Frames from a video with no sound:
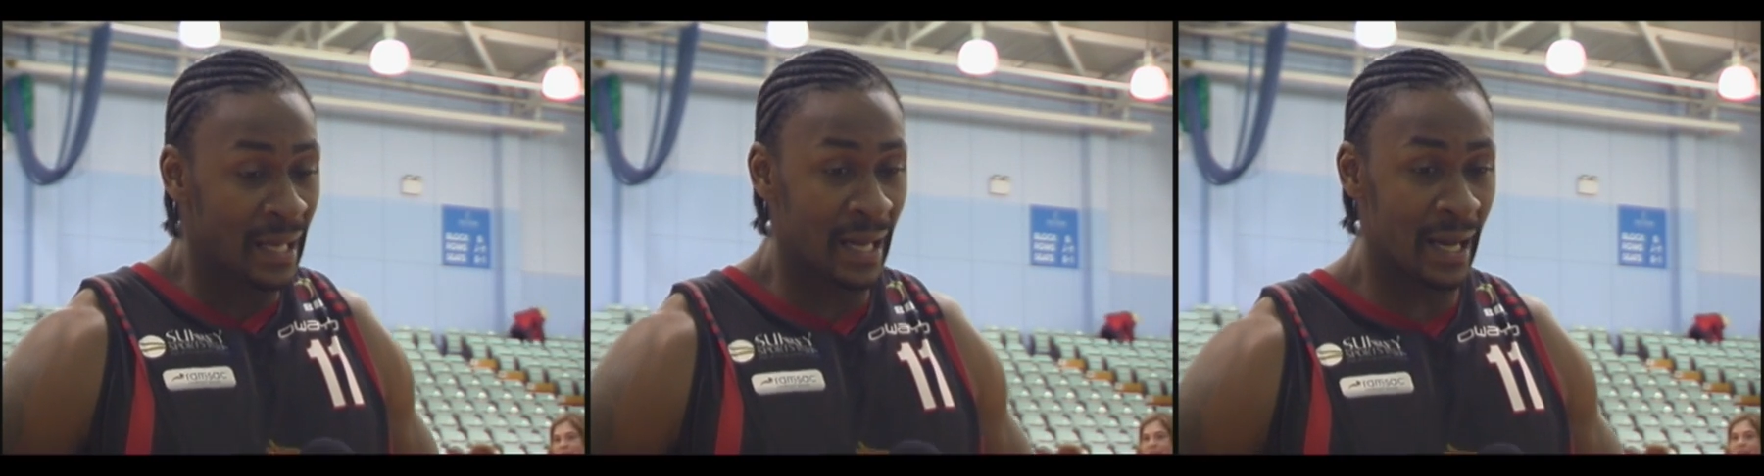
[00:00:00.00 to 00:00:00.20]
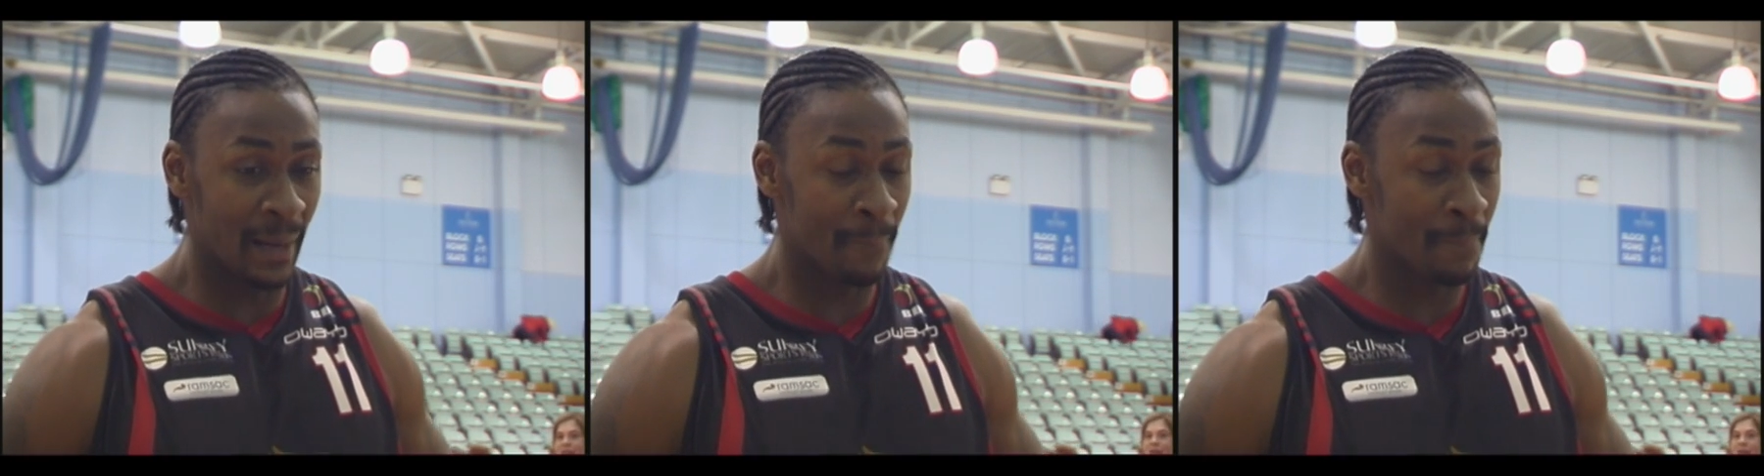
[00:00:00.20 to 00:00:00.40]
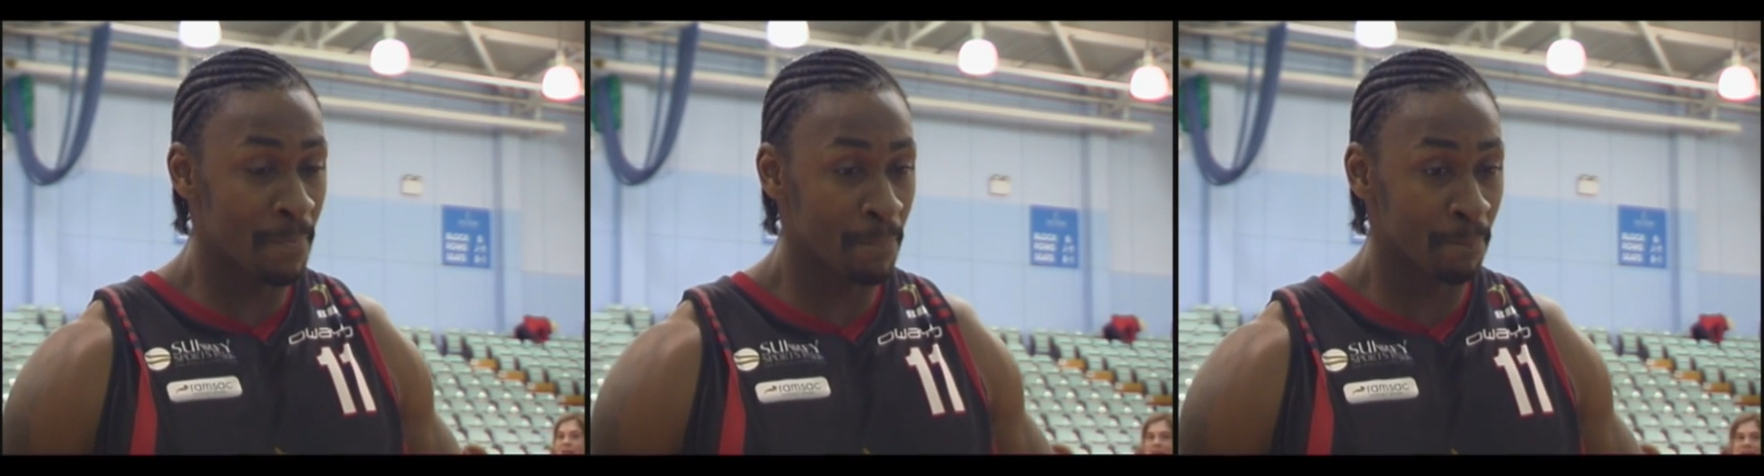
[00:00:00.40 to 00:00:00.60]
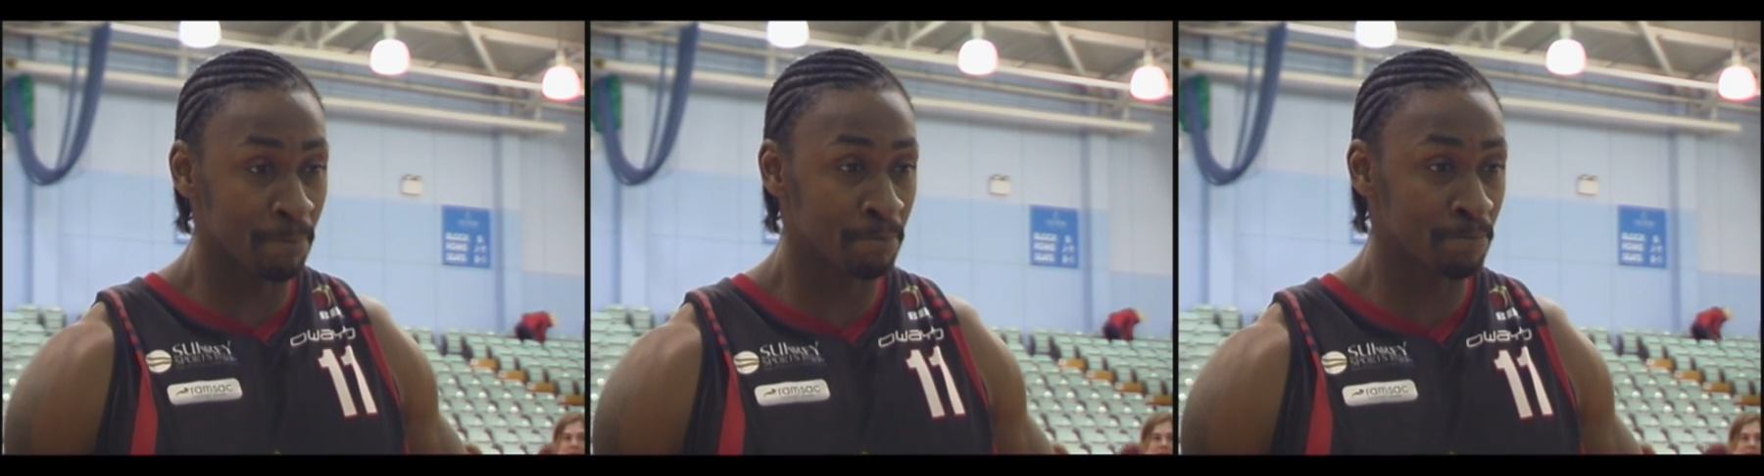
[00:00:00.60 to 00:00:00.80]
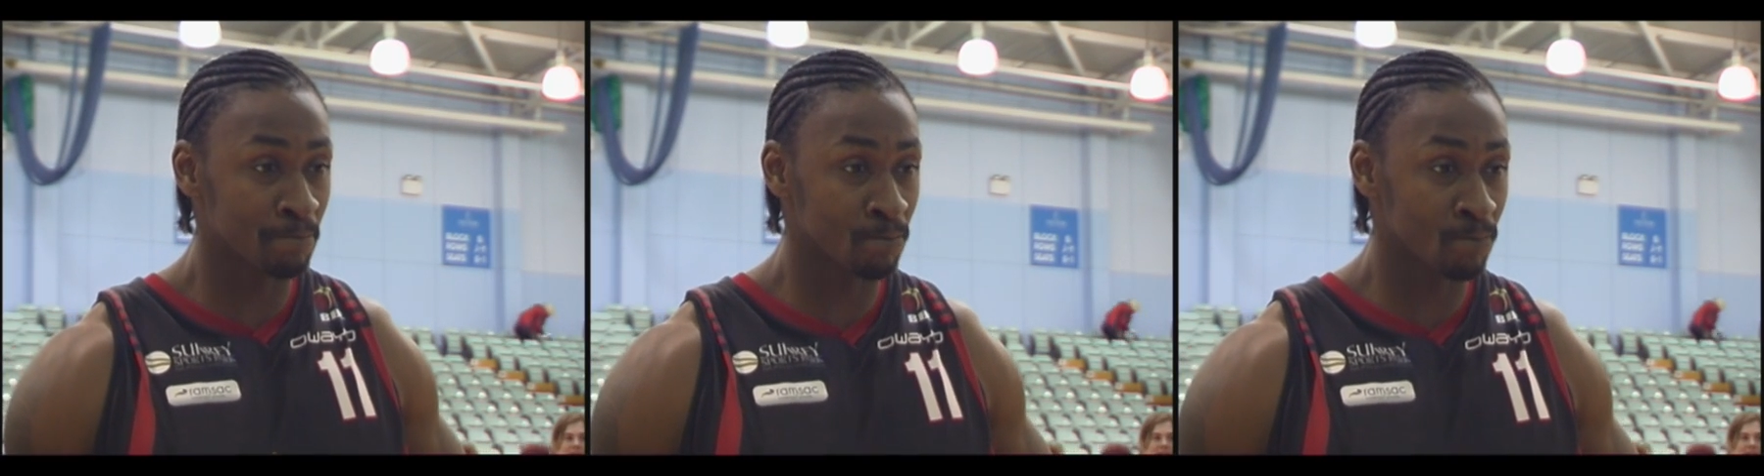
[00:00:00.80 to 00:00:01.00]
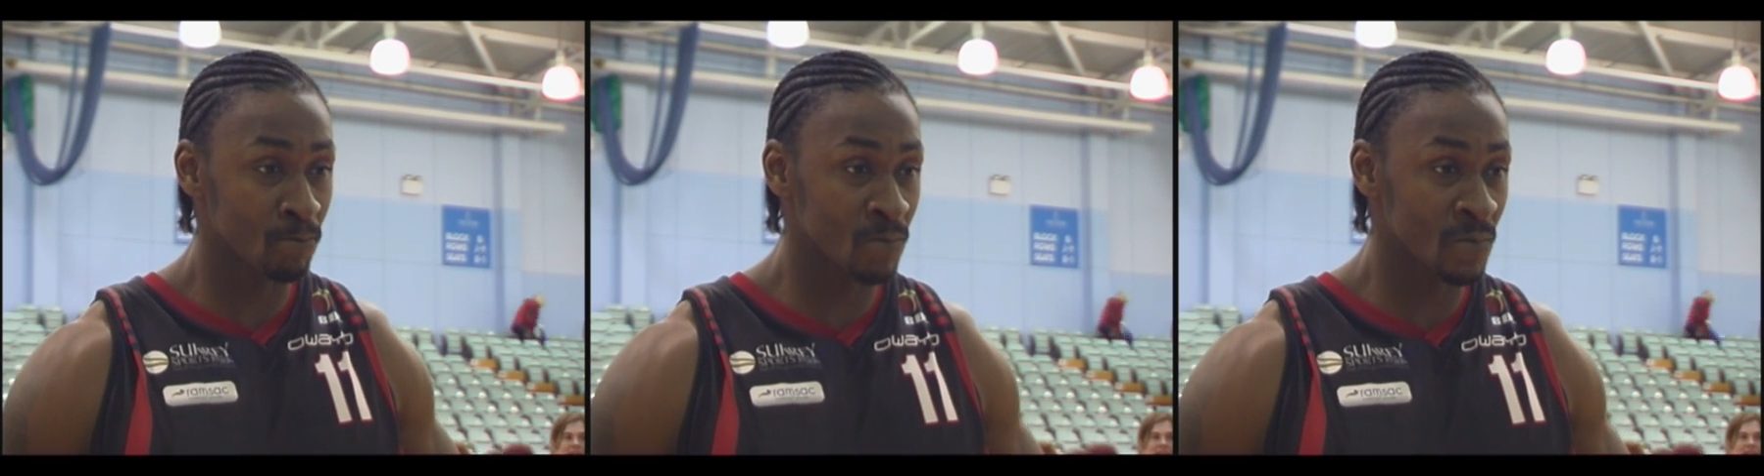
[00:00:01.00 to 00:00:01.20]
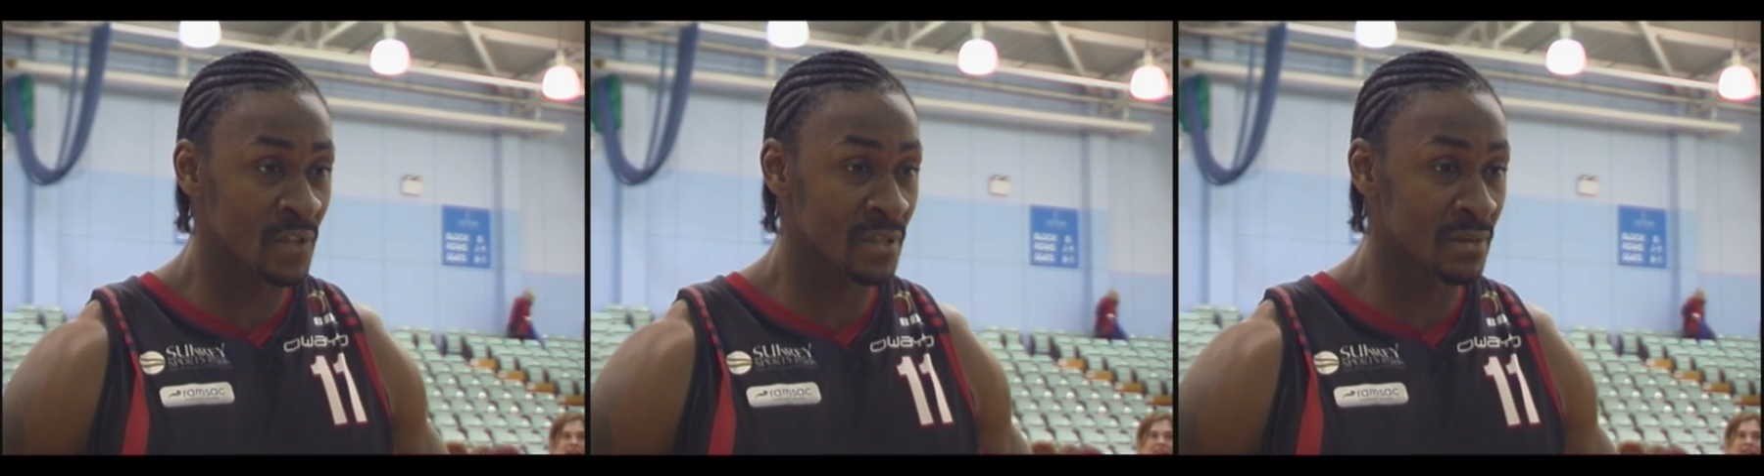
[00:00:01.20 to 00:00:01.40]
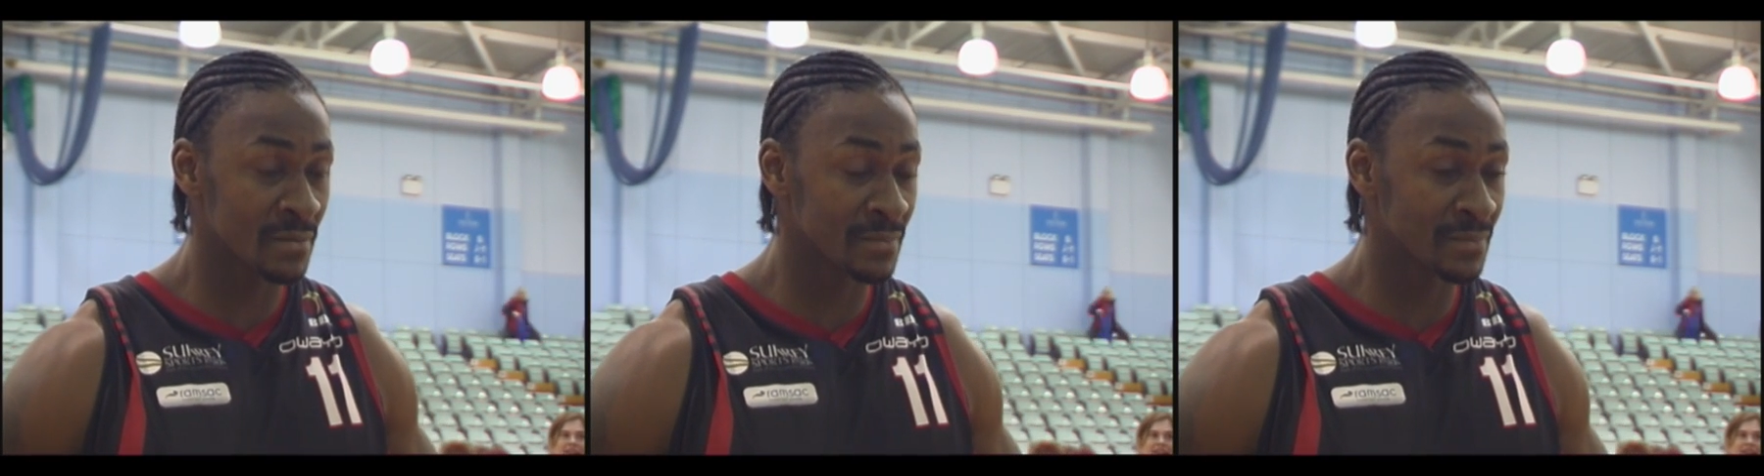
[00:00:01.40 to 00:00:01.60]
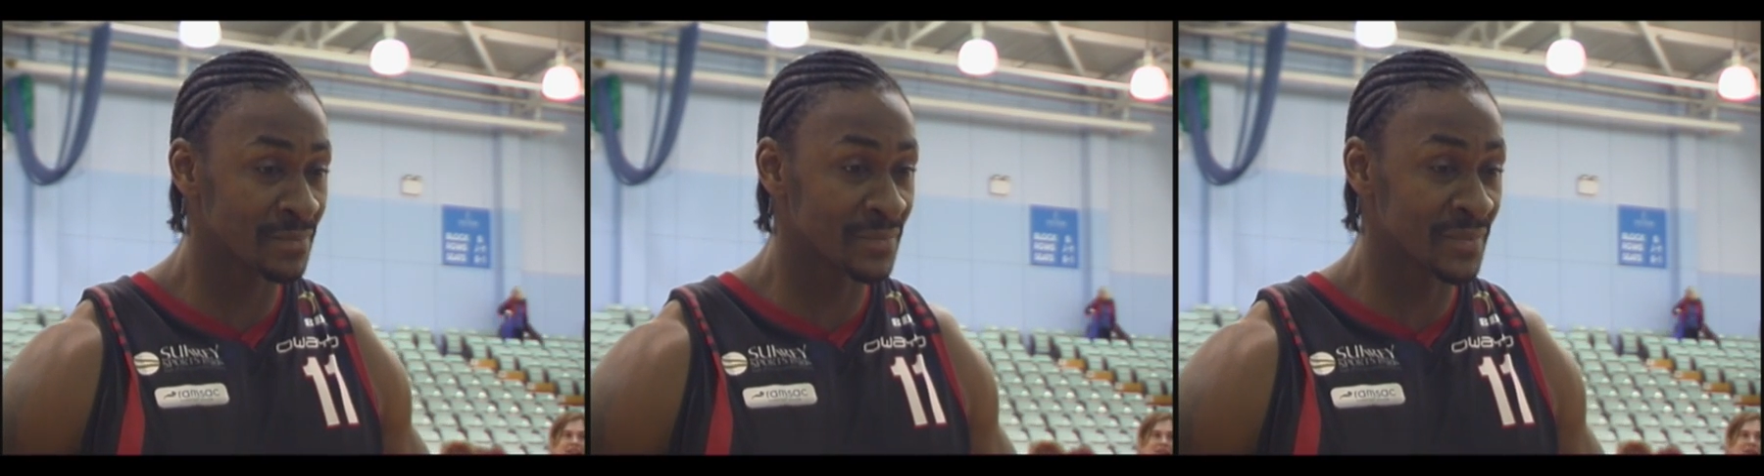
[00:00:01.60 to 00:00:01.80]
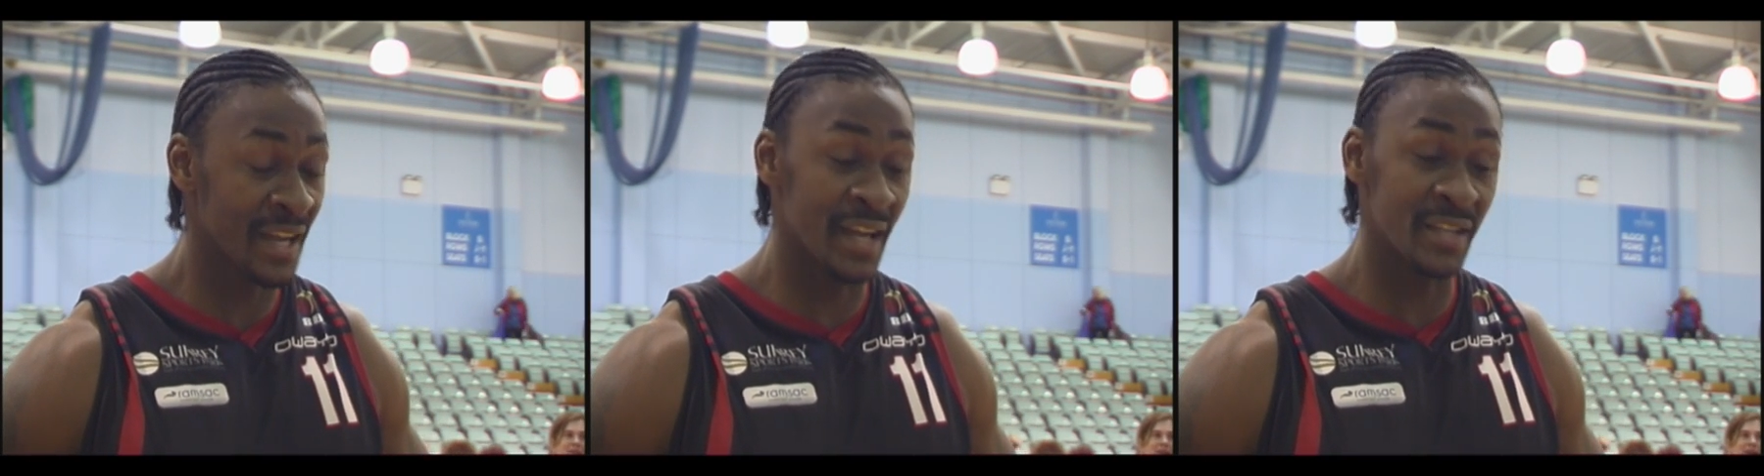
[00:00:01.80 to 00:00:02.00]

Yeah,